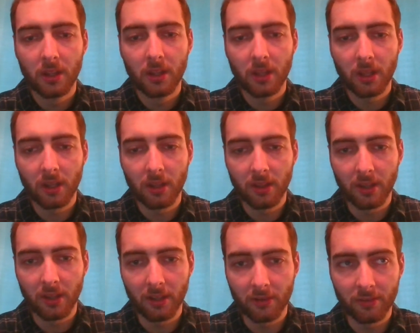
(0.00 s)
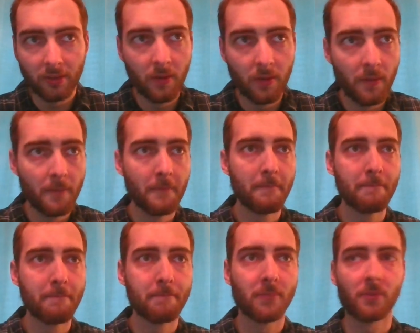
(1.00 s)
getting things
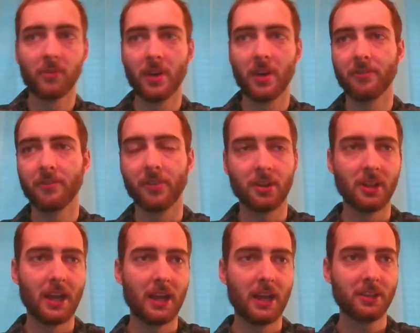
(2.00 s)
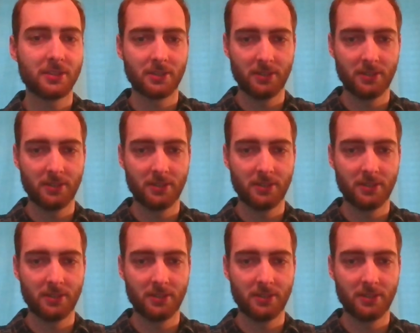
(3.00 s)
ready for class.